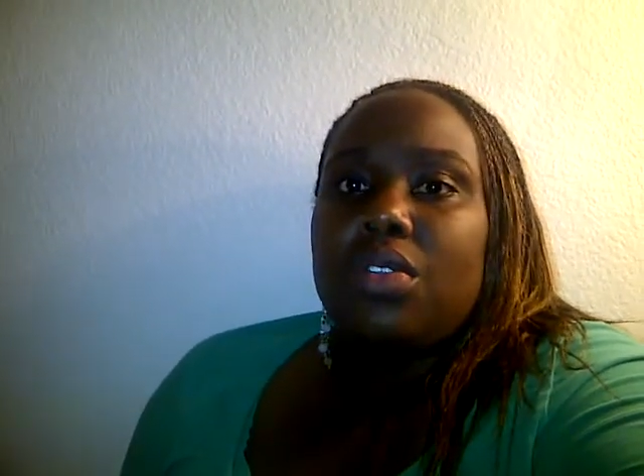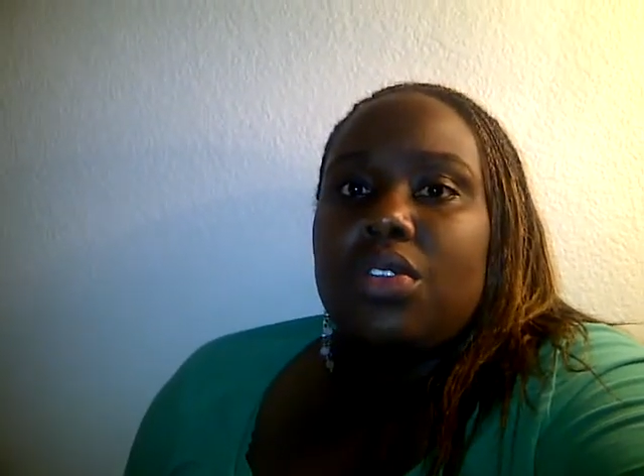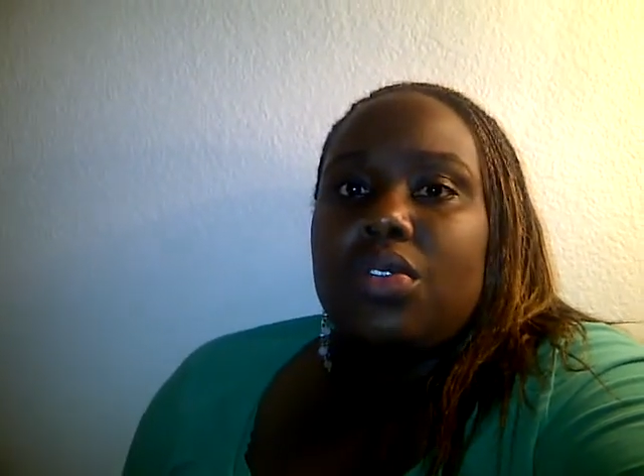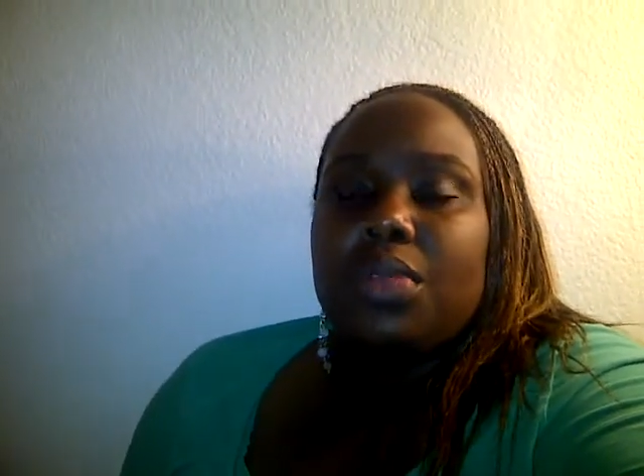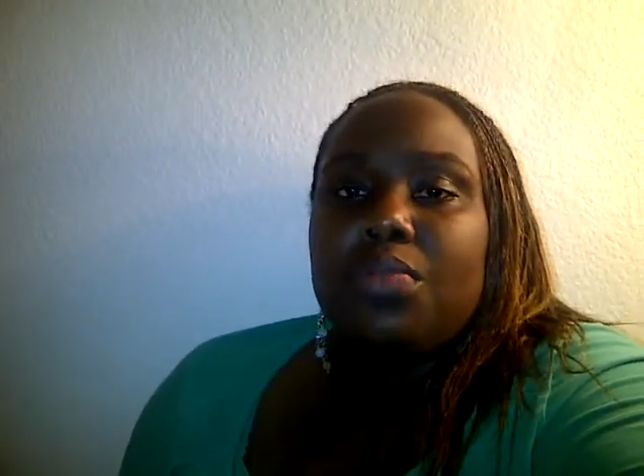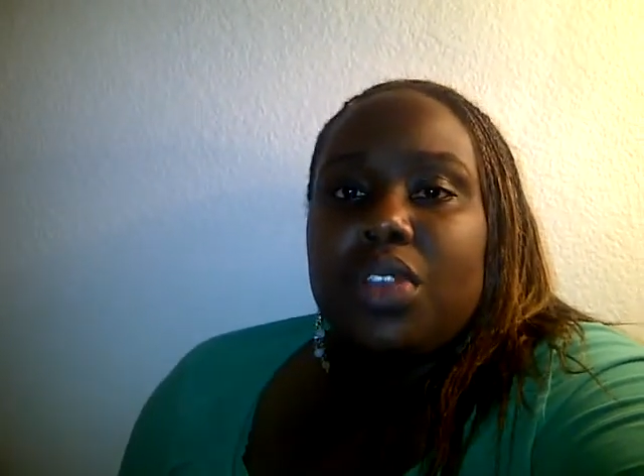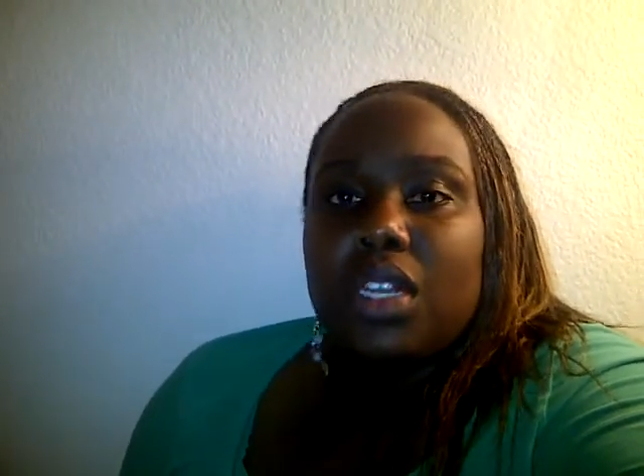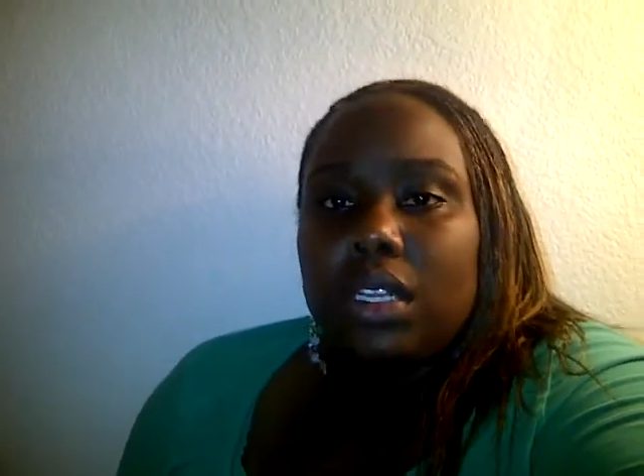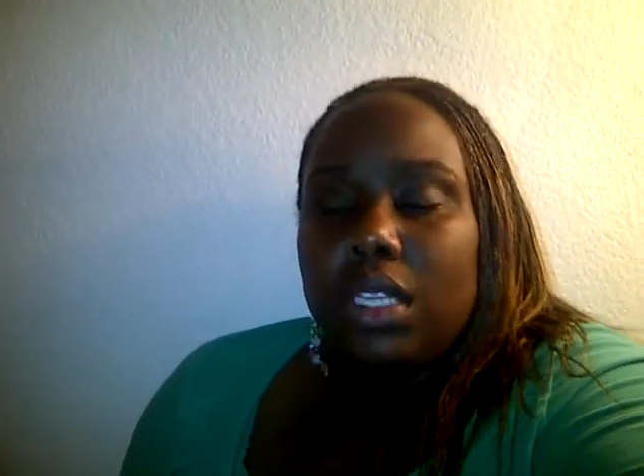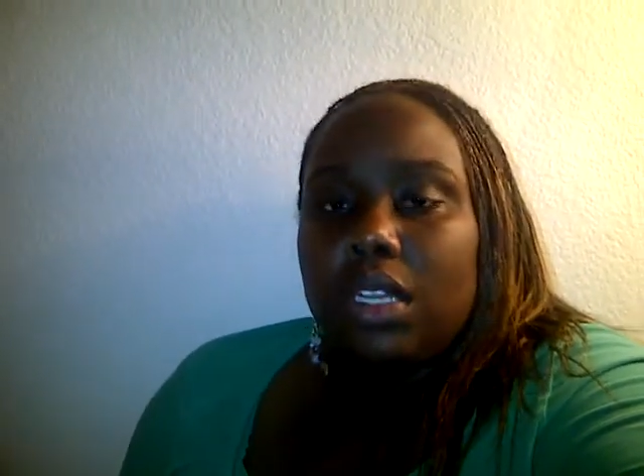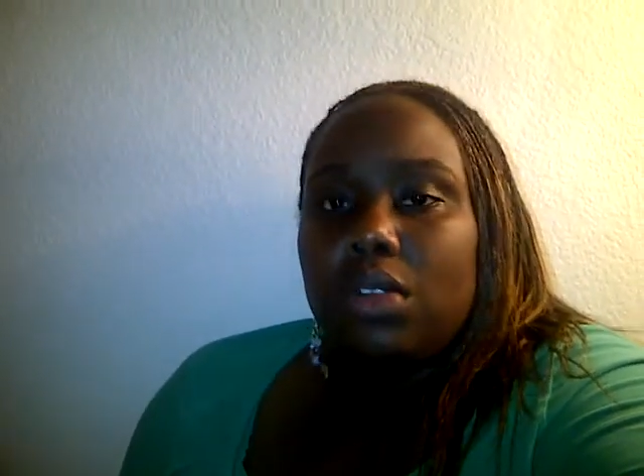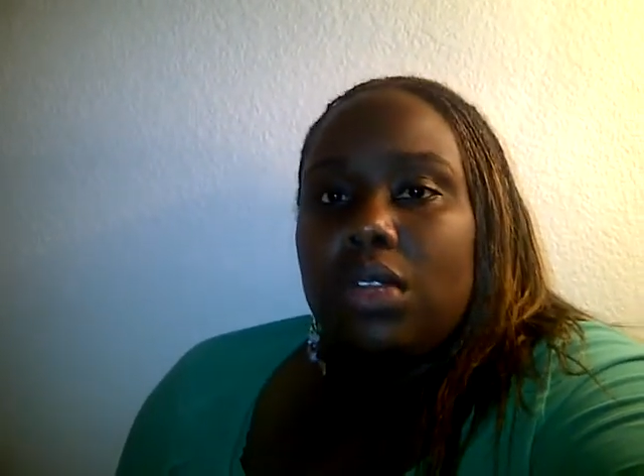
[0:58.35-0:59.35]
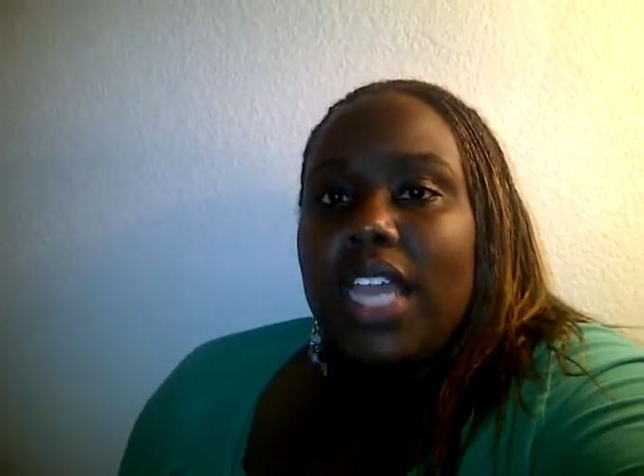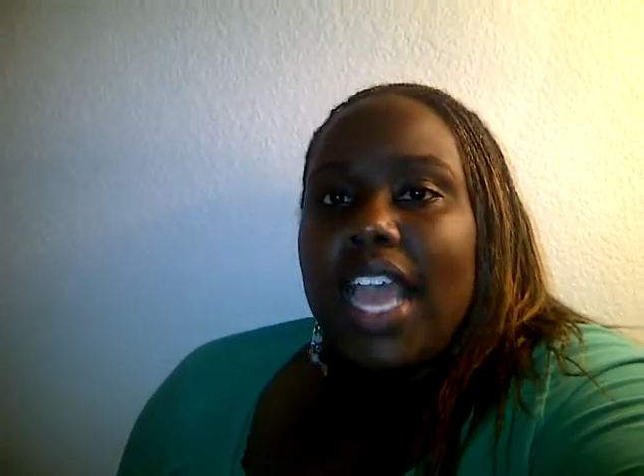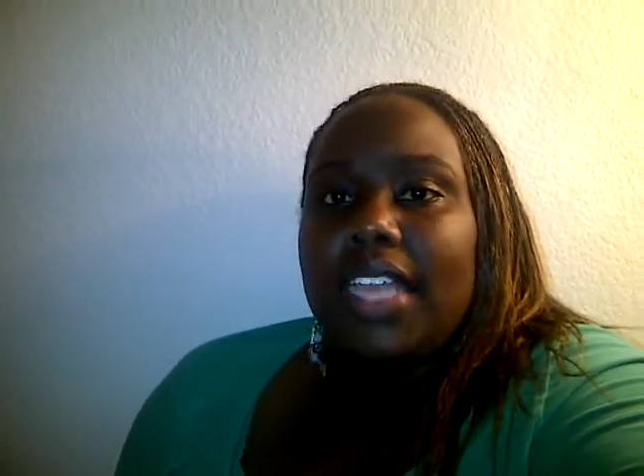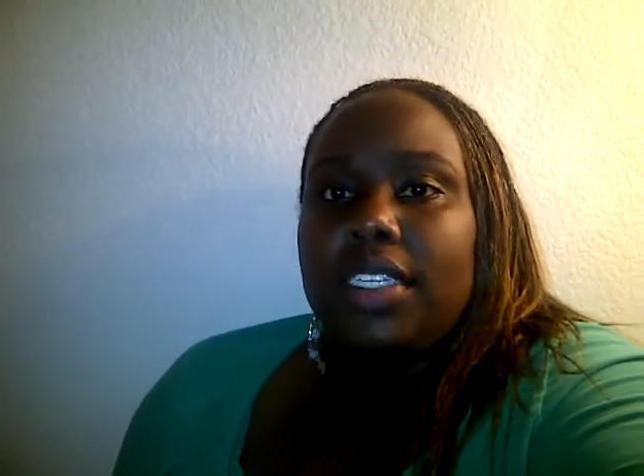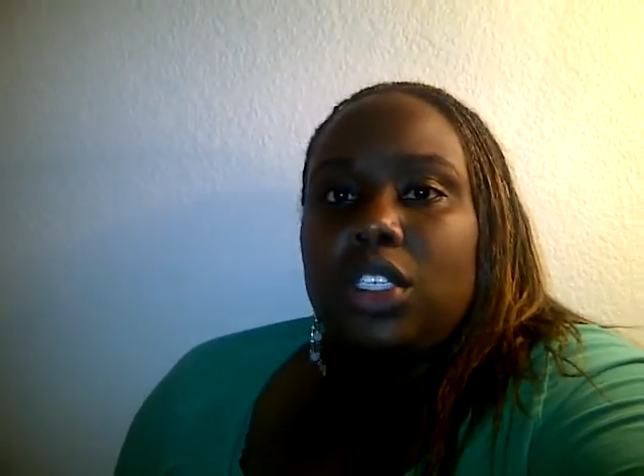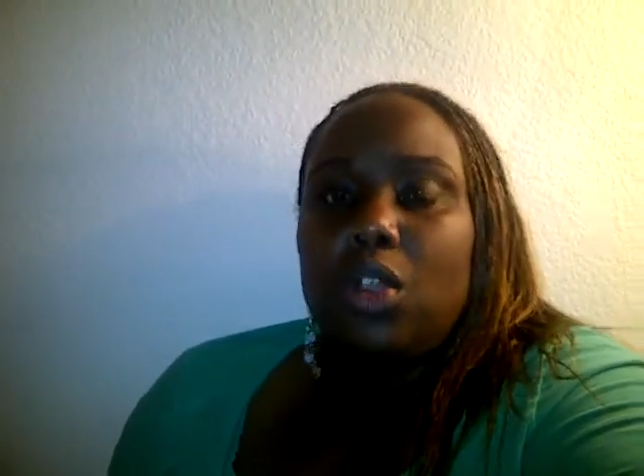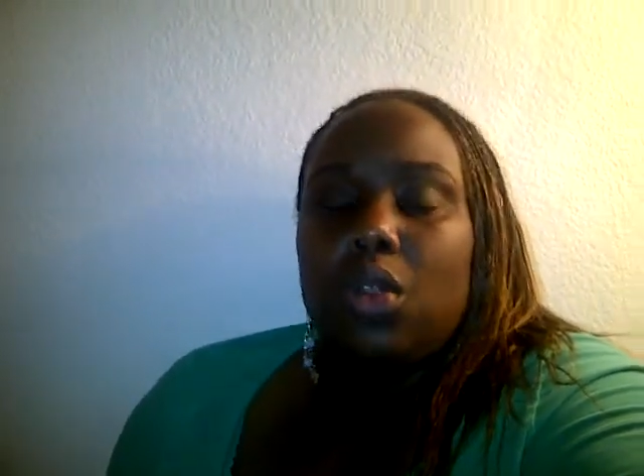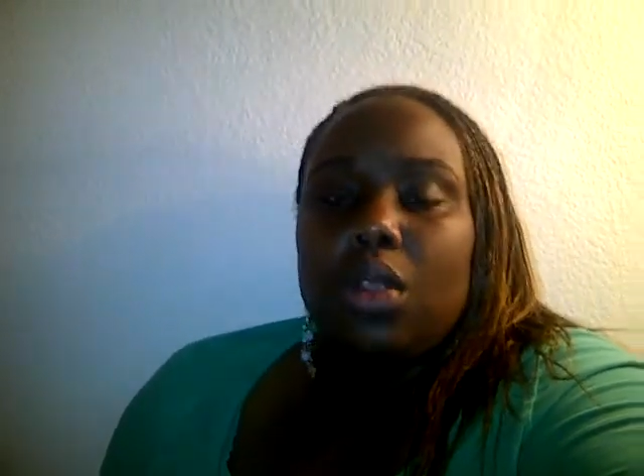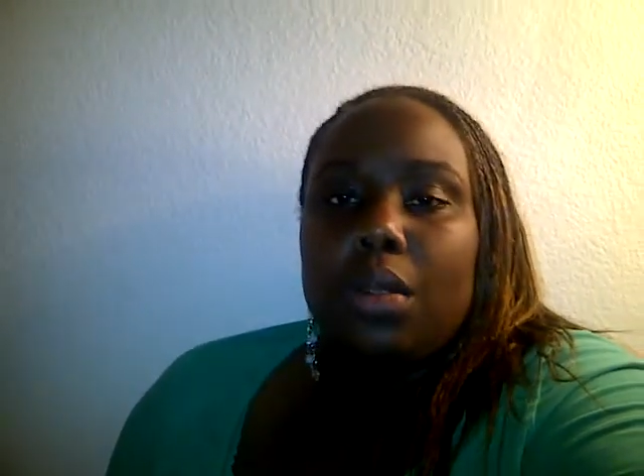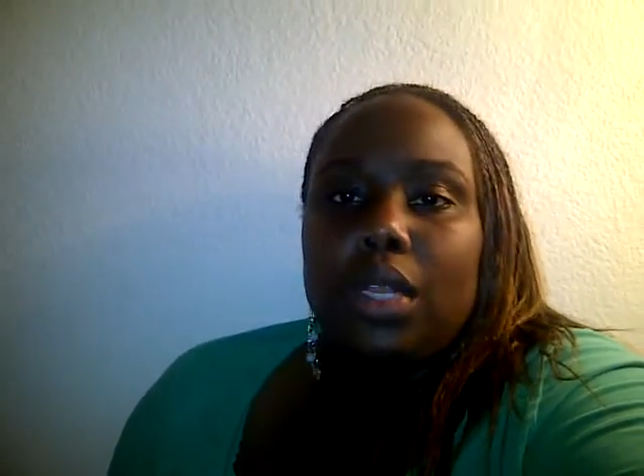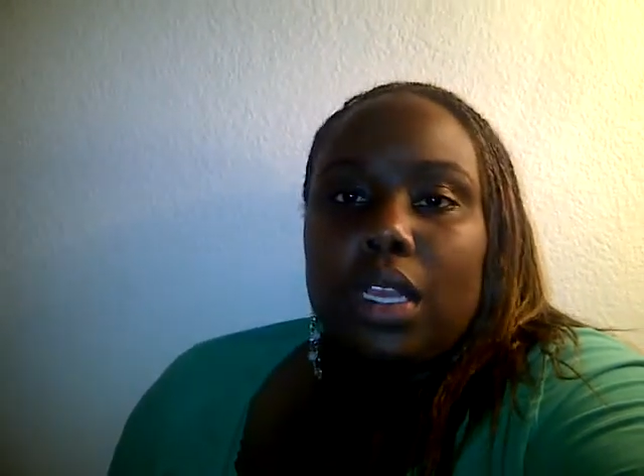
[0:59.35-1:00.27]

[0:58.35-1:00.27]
you can put a little less or a